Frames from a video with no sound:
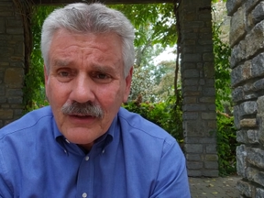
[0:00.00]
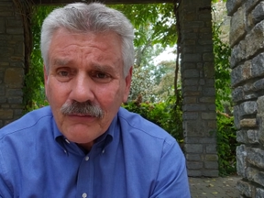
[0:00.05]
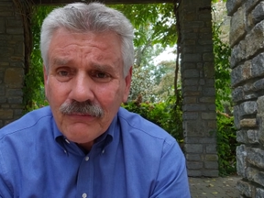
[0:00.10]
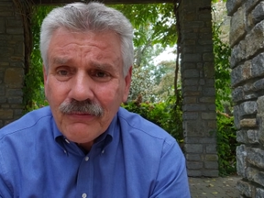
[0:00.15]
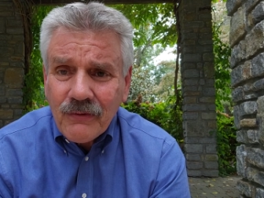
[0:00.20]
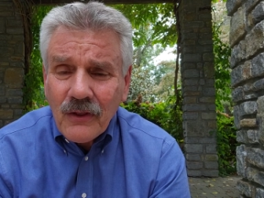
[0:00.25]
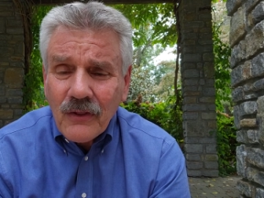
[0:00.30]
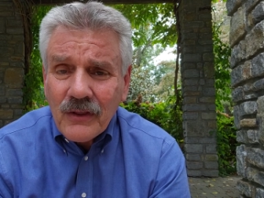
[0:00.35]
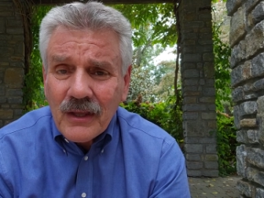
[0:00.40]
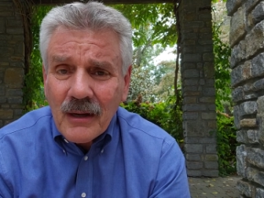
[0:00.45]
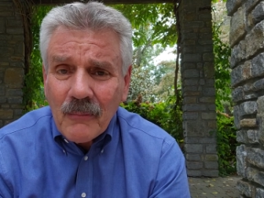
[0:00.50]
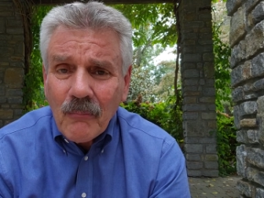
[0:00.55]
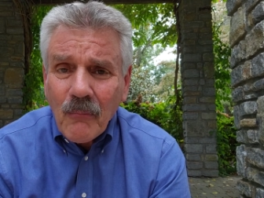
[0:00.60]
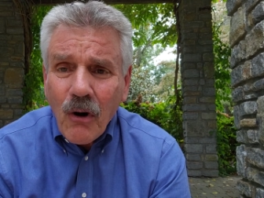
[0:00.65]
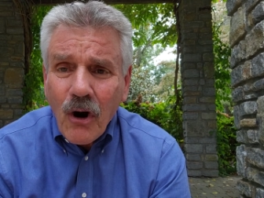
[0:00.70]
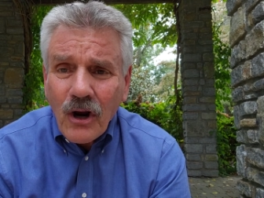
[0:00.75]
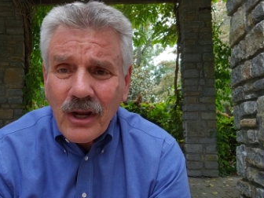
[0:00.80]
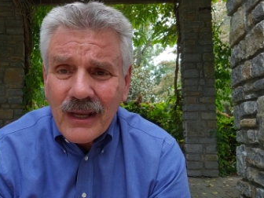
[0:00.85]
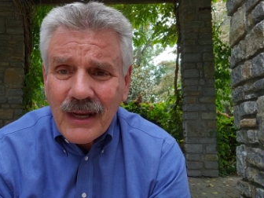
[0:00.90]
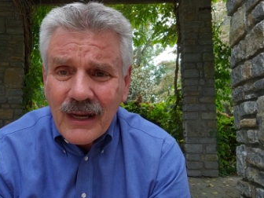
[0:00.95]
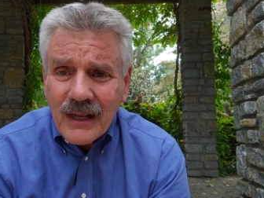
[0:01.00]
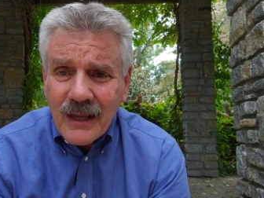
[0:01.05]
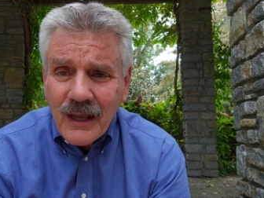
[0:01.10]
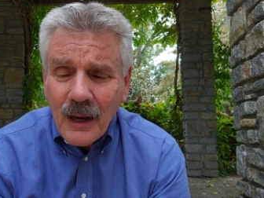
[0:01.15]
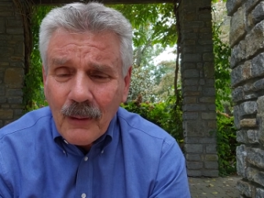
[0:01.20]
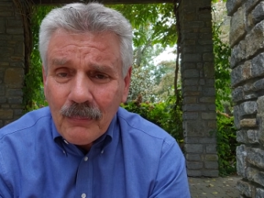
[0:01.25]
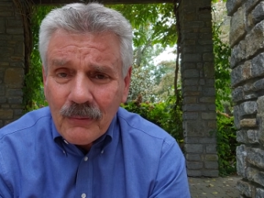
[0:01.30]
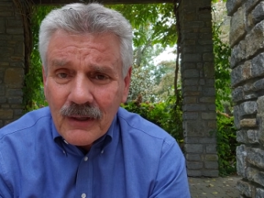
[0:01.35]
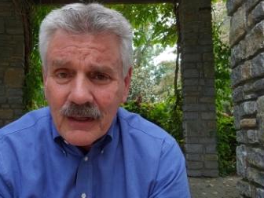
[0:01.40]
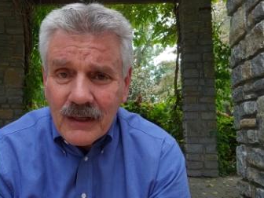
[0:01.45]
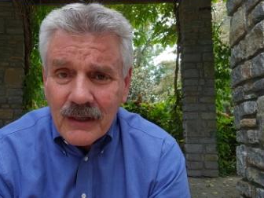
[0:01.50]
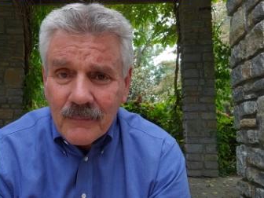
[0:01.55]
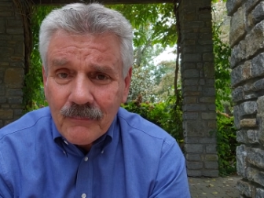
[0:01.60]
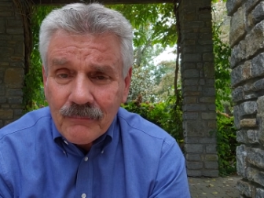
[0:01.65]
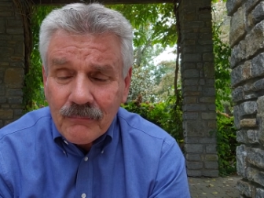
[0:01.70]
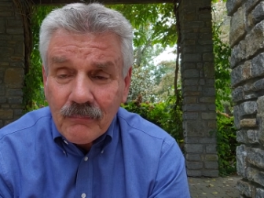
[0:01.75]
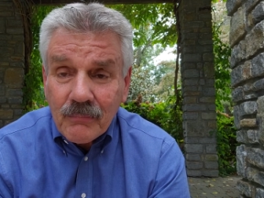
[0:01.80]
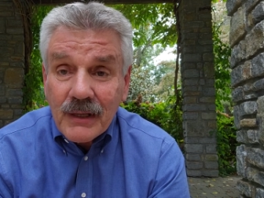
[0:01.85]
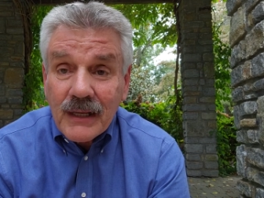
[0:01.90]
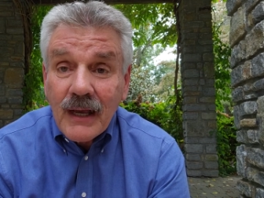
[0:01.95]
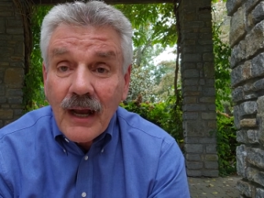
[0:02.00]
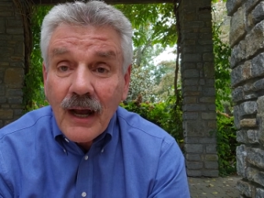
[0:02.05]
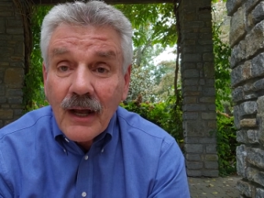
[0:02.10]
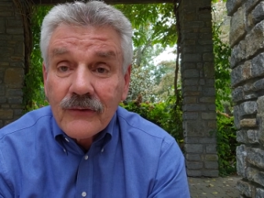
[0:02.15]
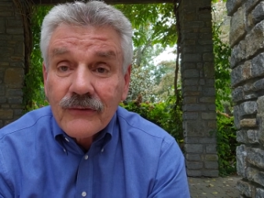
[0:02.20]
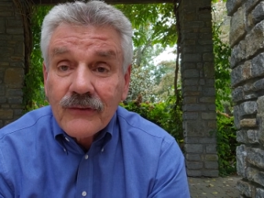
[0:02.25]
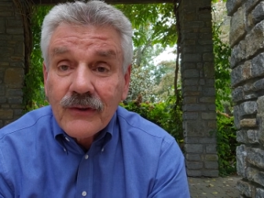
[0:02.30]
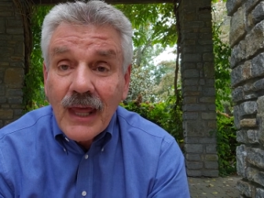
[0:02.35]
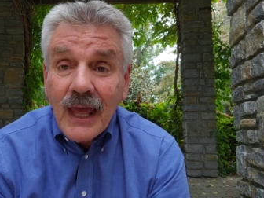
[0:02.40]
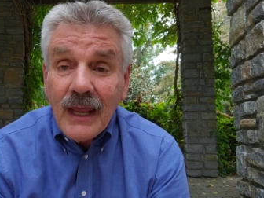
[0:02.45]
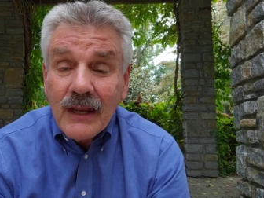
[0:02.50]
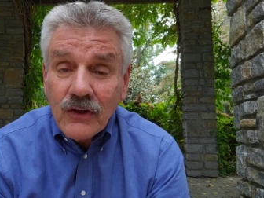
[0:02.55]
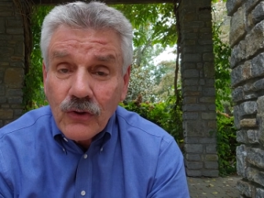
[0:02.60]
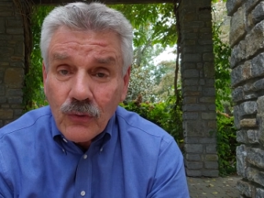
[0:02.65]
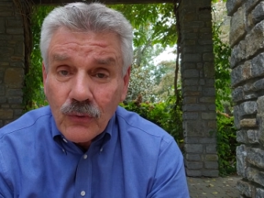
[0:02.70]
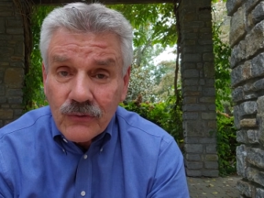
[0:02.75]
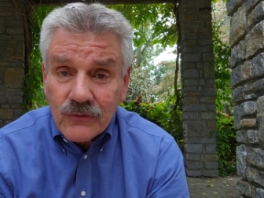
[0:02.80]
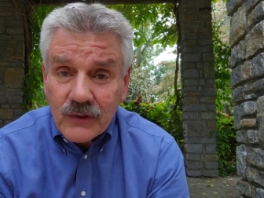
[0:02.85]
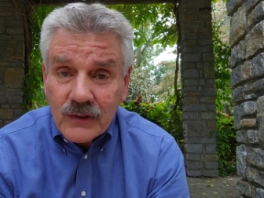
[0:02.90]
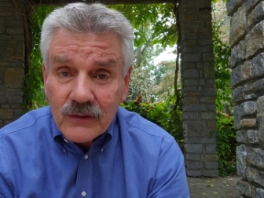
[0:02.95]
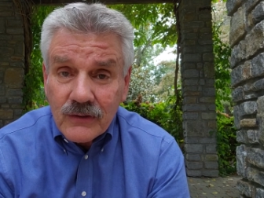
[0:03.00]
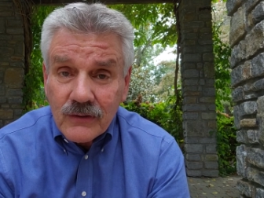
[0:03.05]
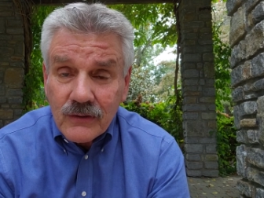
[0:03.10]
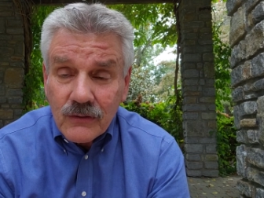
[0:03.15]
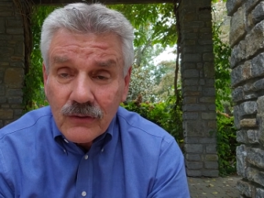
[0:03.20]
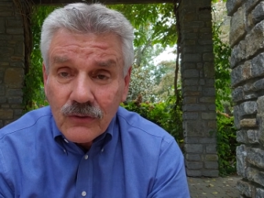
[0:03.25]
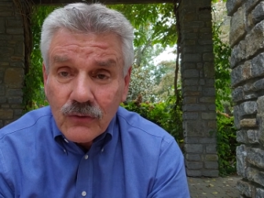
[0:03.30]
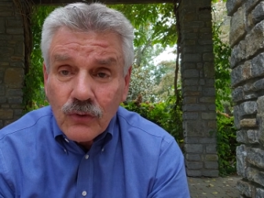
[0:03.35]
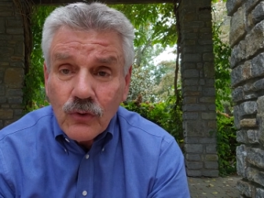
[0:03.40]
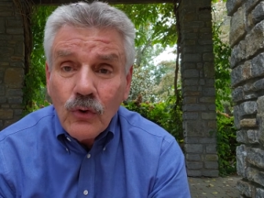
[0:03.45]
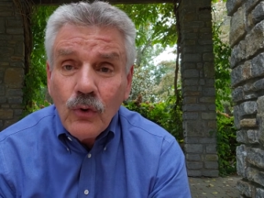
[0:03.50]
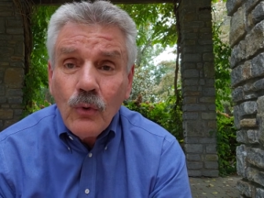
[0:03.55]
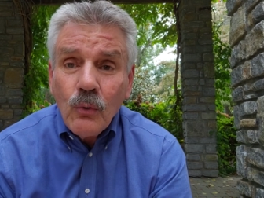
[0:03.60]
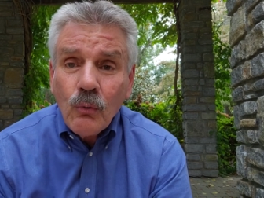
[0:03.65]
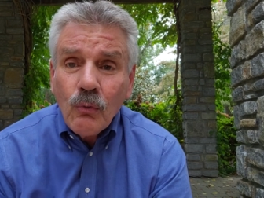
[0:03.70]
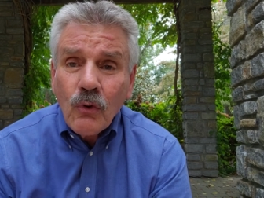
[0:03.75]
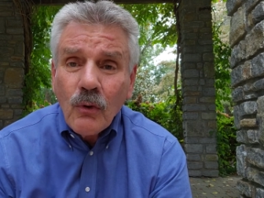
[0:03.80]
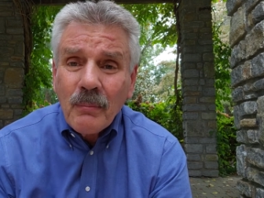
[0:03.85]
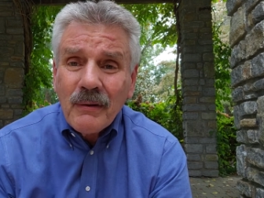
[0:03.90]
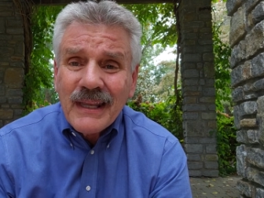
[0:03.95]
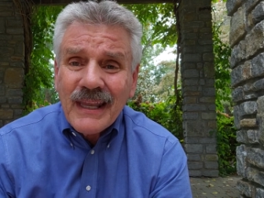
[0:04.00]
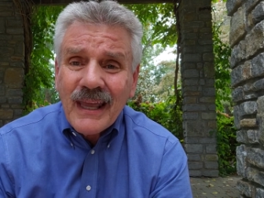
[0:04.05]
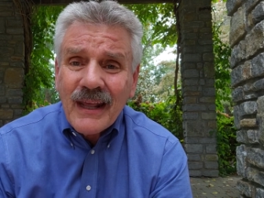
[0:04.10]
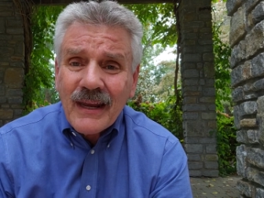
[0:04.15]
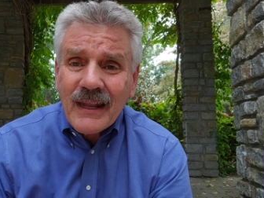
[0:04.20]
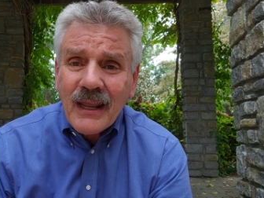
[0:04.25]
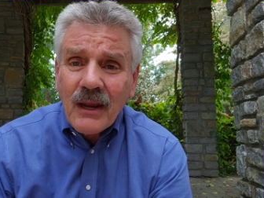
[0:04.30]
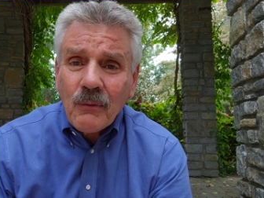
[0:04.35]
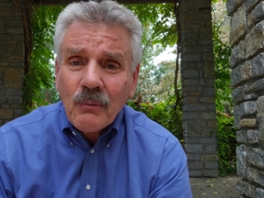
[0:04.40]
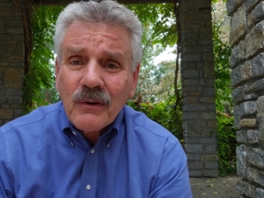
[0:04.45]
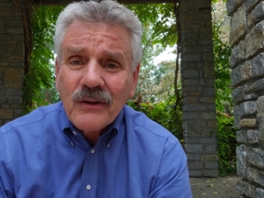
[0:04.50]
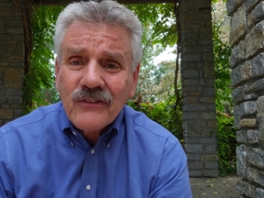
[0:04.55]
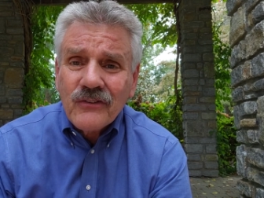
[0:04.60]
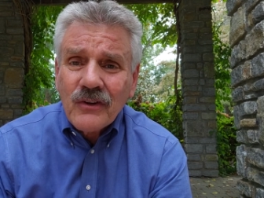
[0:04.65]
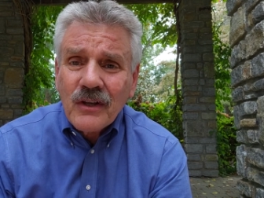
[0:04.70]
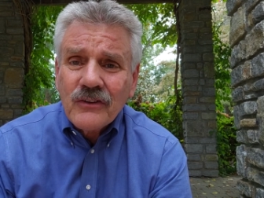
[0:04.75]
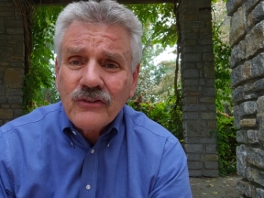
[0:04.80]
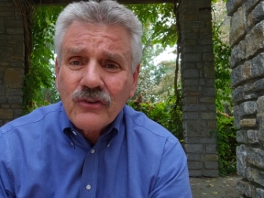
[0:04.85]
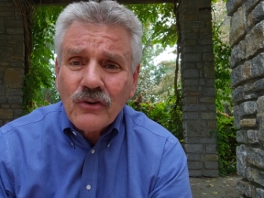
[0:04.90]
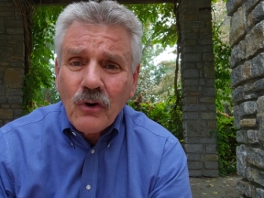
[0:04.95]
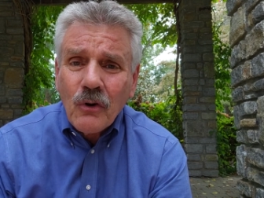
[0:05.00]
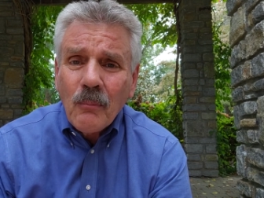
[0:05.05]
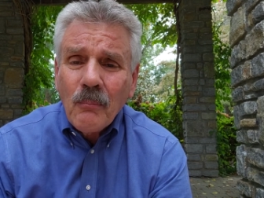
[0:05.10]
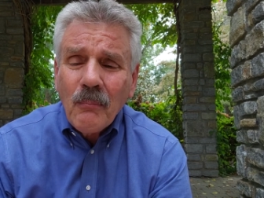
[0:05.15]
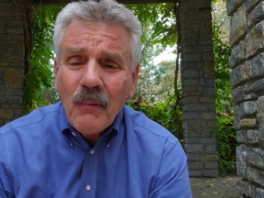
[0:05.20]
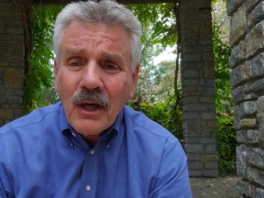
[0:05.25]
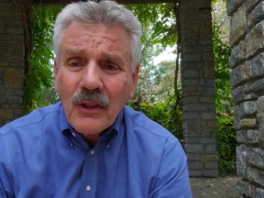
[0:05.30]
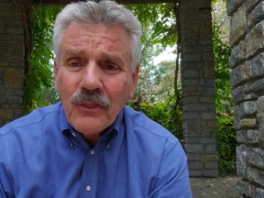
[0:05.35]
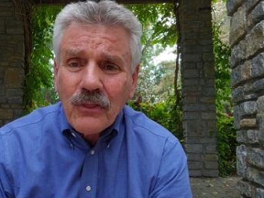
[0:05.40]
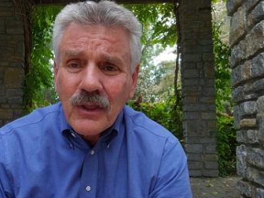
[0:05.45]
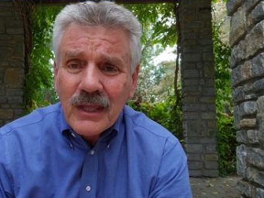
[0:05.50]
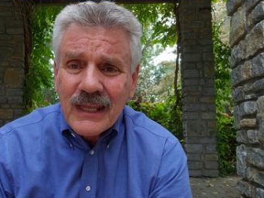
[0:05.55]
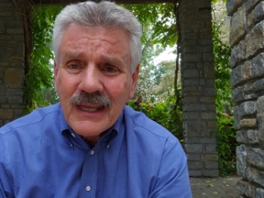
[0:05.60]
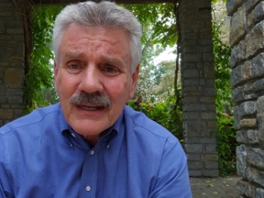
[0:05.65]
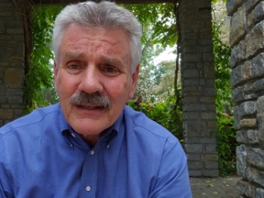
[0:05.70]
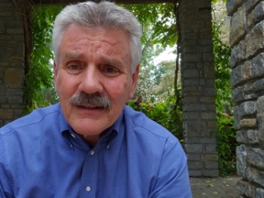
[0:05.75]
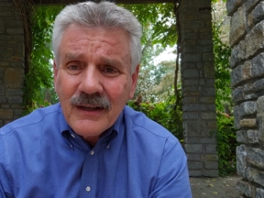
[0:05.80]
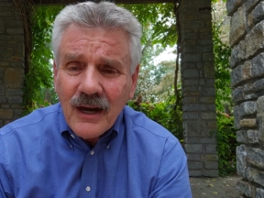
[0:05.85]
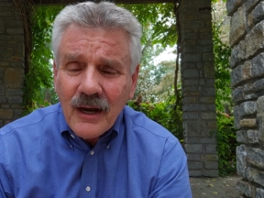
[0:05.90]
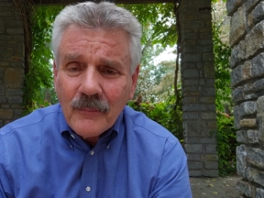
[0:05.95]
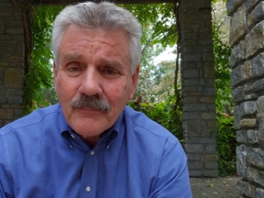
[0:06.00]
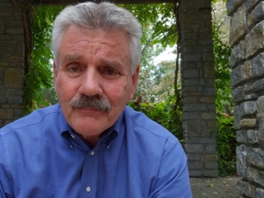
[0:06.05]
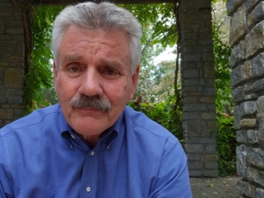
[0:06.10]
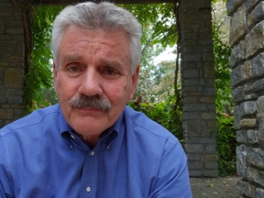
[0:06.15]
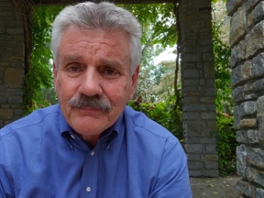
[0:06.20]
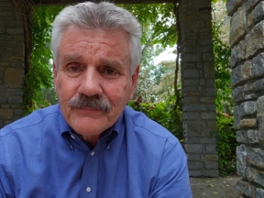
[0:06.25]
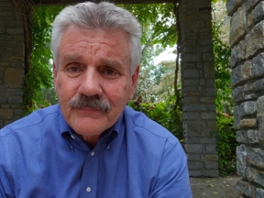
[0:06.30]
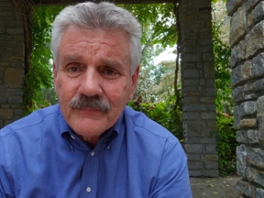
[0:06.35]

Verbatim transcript: an affiliate marketing company. Because they use it, you will be getting a residual monthly income.